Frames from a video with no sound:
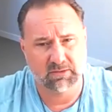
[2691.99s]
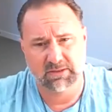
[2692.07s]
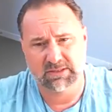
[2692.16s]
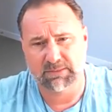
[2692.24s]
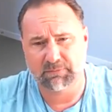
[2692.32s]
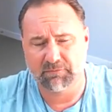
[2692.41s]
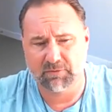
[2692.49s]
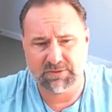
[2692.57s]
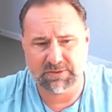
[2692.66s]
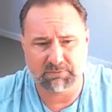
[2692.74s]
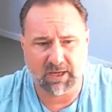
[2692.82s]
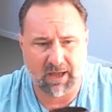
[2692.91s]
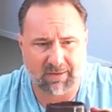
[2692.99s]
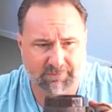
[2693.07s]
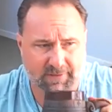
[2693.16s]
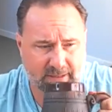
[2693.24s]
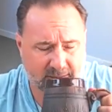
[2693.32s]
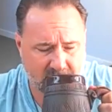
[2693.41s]
sip over some
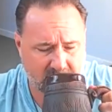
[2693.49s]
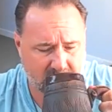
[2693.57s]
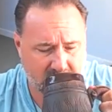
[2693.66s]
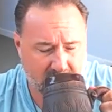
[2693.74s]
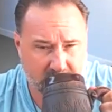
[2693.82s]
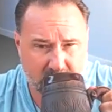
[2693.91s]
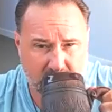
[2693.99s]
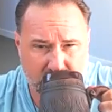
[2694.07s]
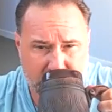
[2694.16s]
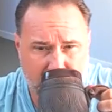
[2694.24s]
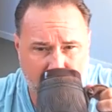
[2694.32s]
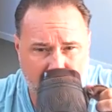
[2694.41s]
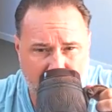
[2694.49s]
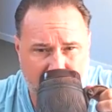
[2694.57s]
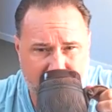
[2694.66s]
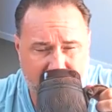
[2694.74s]
coffee, let me know what's going on,